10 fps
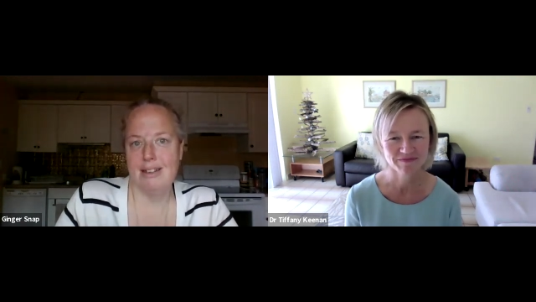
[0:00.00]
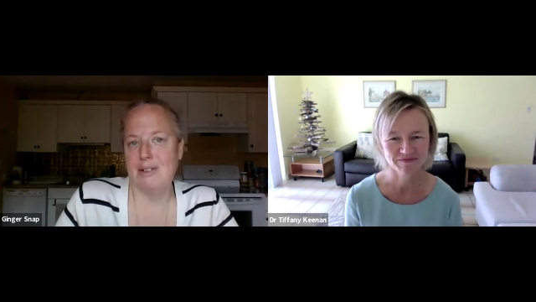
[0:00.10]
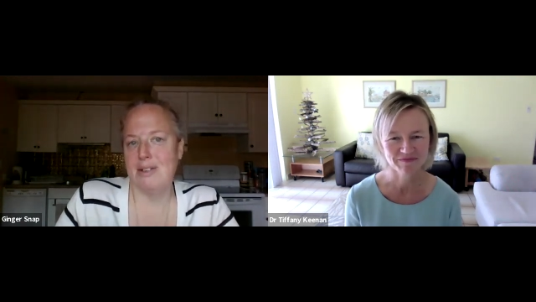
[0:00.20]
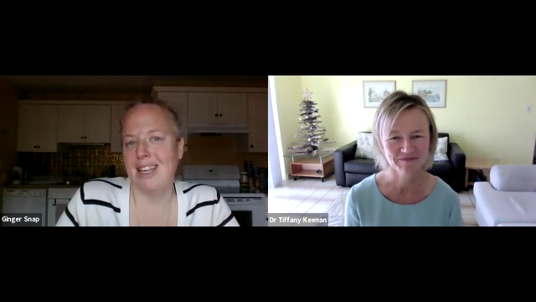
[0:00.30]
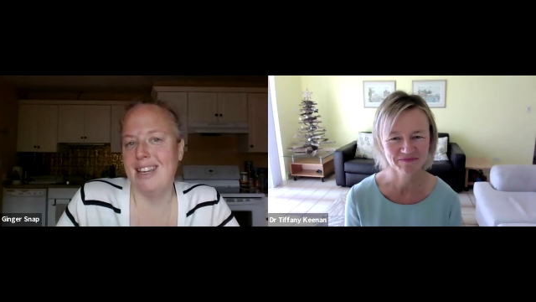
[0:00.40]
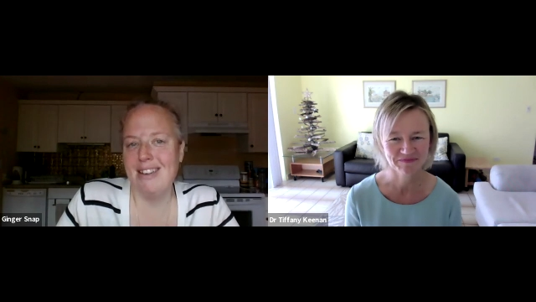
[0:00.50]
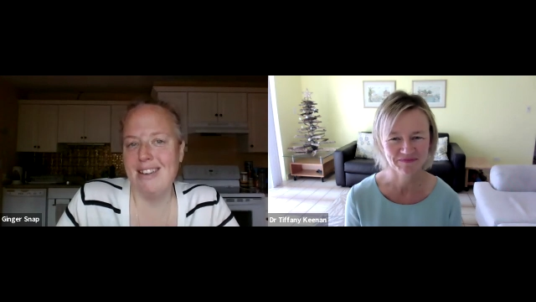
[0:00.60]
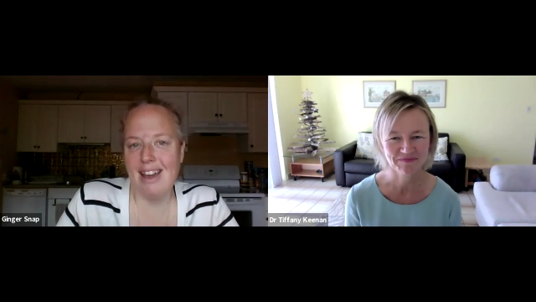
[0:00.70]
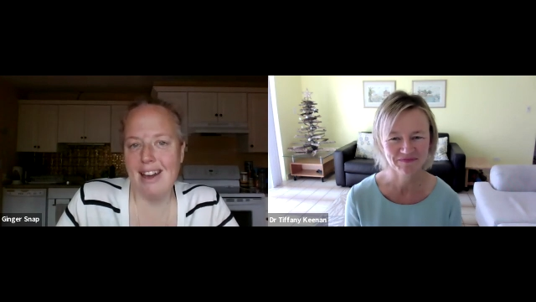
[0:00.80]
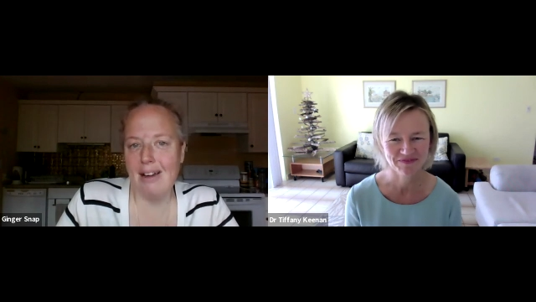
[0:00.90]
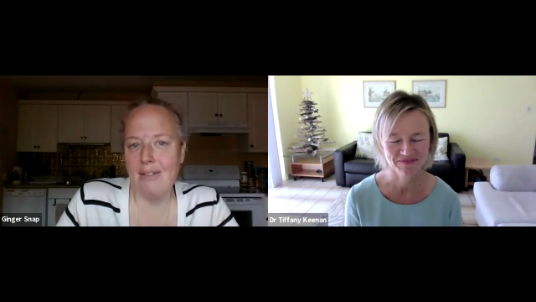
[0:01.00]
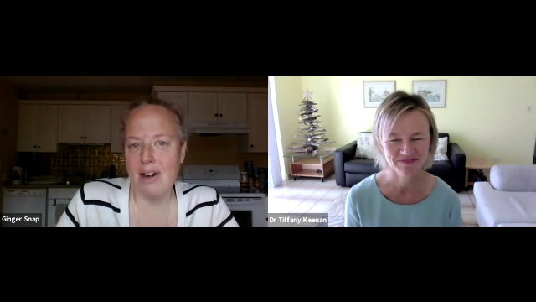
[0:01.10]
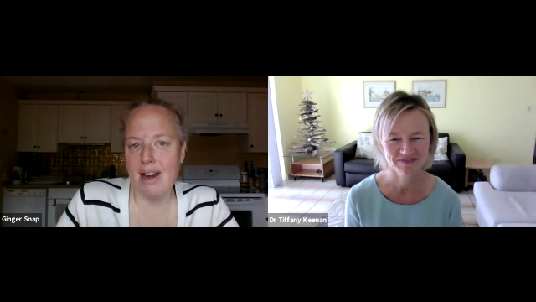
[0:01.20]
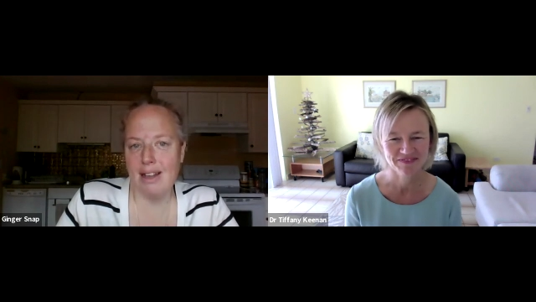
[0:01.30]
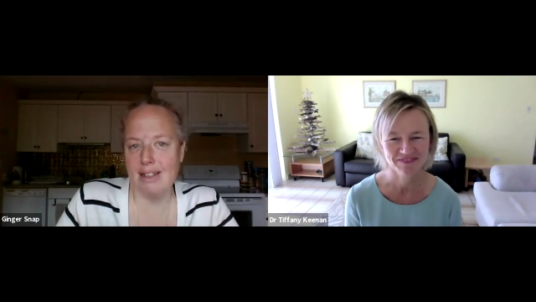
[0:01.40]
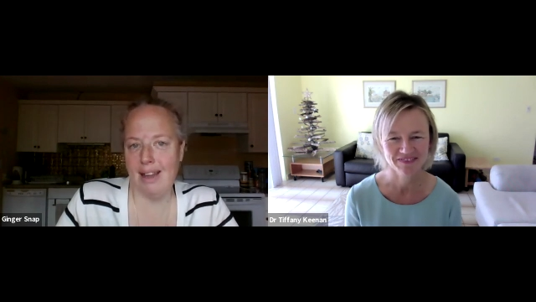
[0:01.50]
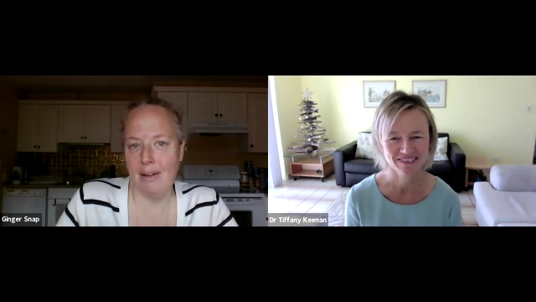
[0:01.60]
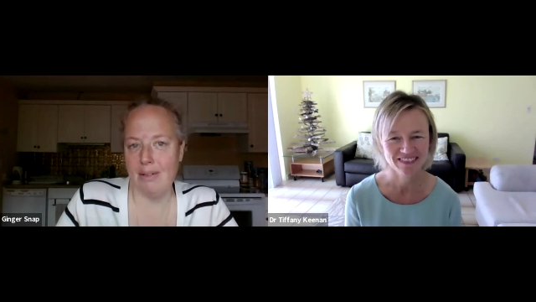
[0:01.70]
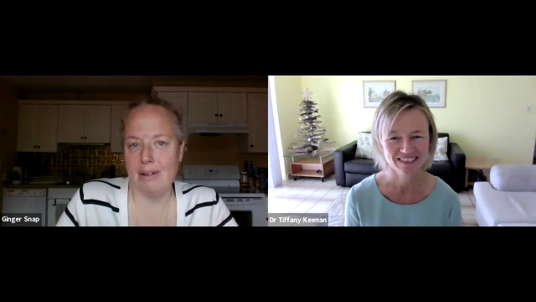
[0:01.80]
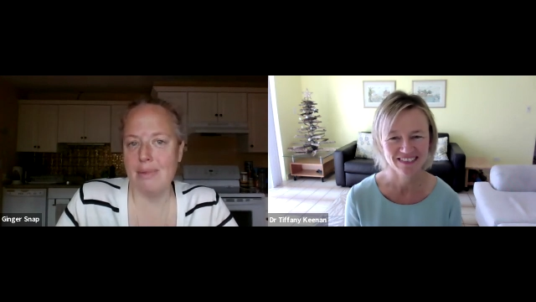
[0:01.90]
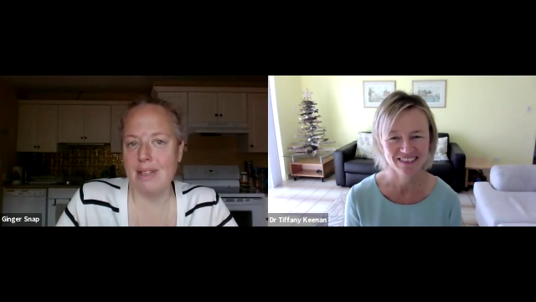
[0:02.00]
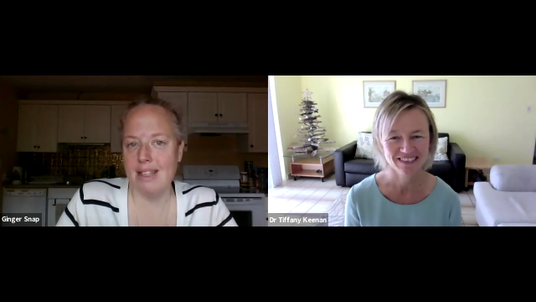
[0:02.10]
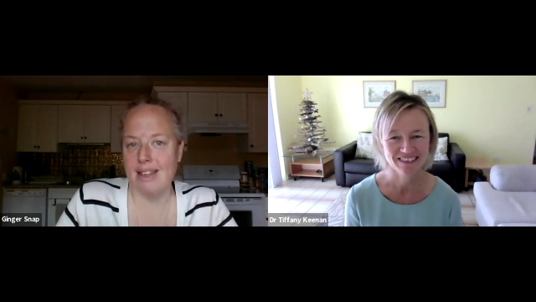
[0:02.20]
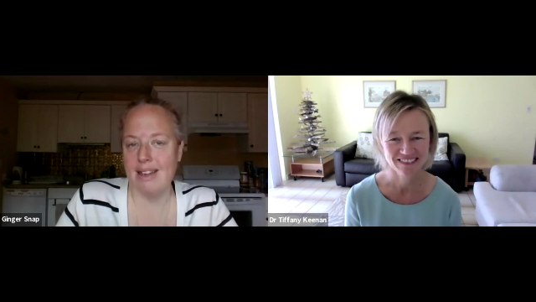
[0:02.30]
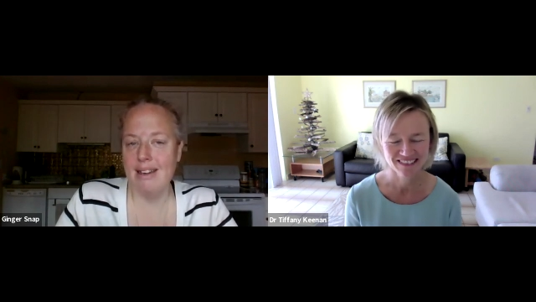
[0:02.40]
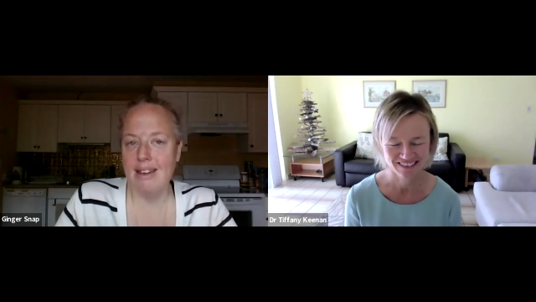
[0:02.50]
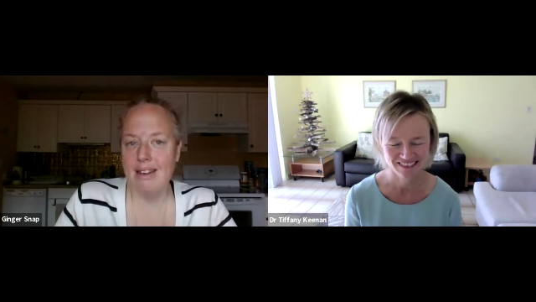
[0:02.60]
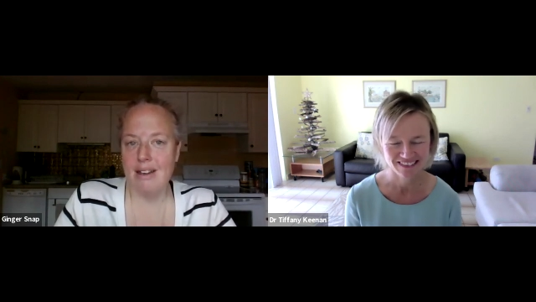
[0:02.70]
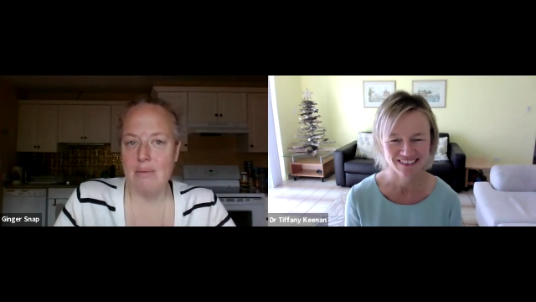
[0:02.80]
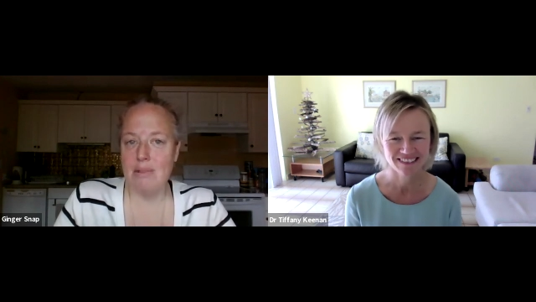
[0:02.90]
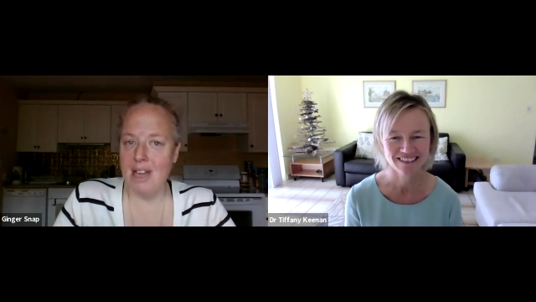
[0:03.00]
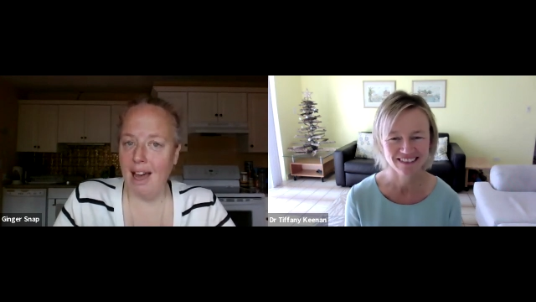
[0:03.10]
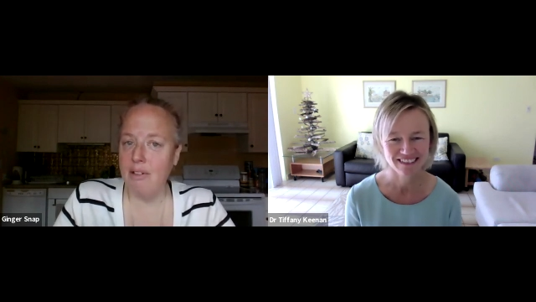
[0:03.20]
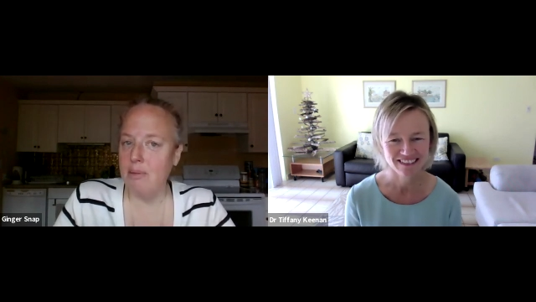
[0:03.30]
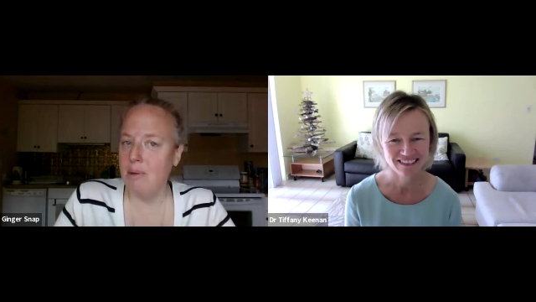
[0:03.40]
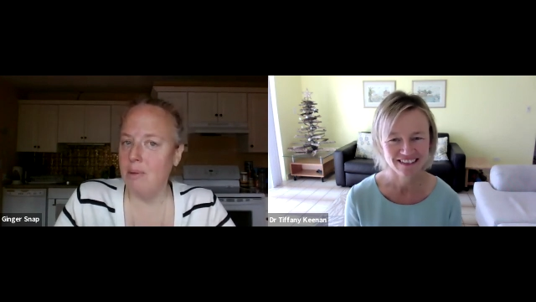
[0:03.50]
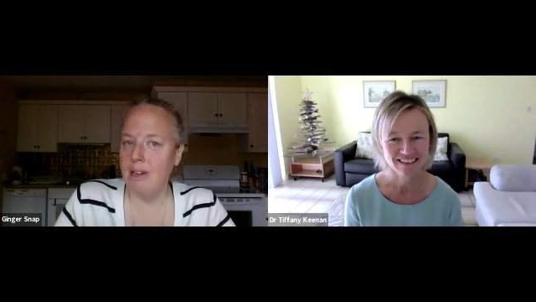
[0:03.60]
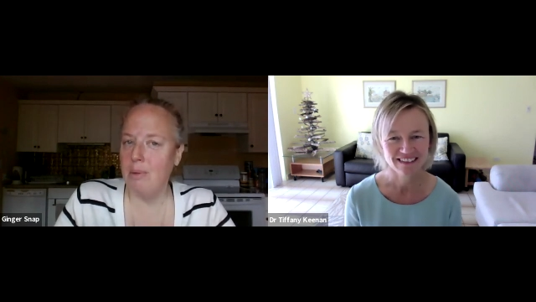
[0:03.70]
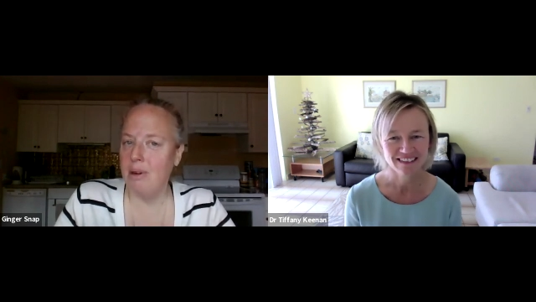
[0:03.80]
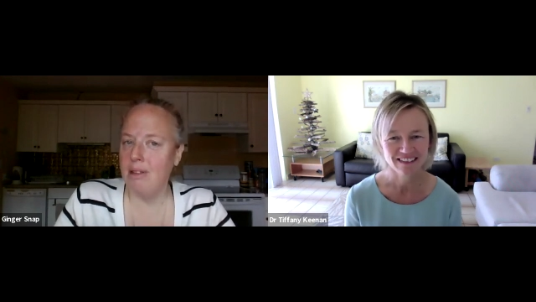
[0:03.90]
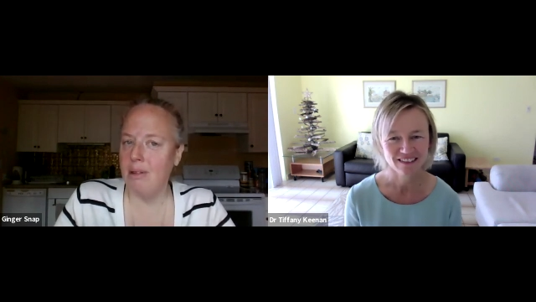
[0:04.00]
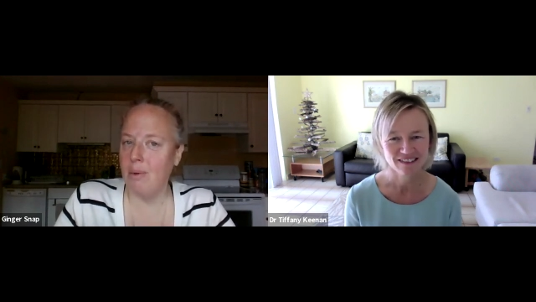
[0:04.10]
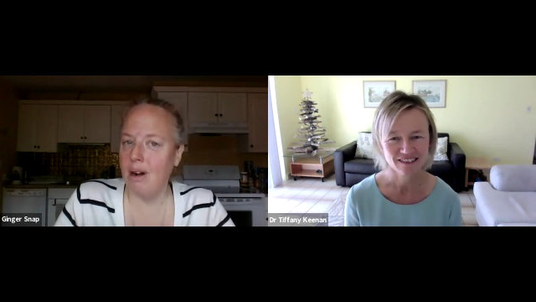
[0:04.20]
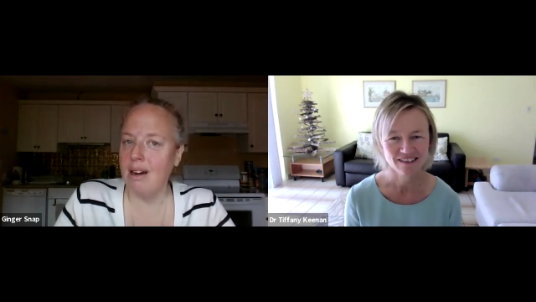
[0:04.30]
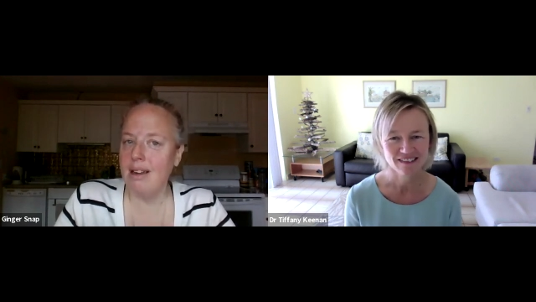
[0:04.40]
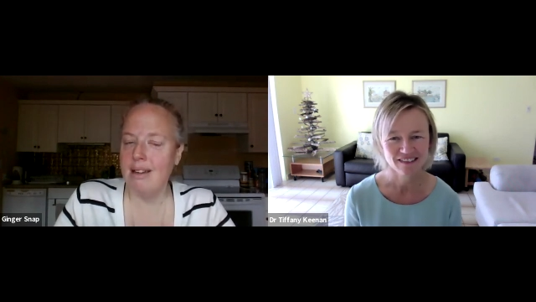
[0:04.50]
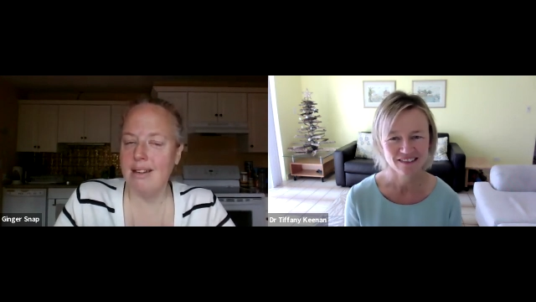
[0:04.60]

Speaker 1: so it's like you can't ever nail it down completely but you have to be willing to put in the work